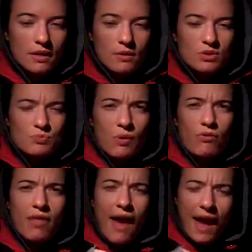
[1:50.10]
it was
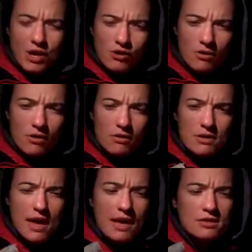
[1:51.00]
both anger
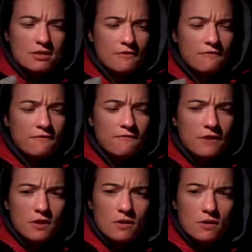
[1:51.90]
and
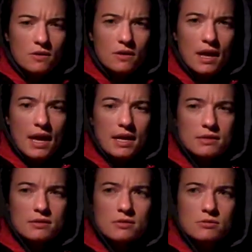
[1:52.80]
fear
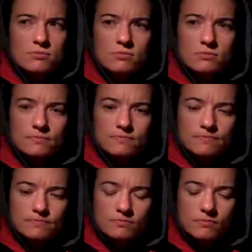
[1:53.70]
and
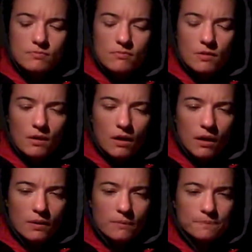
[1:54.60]

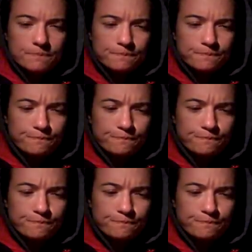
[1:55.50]
um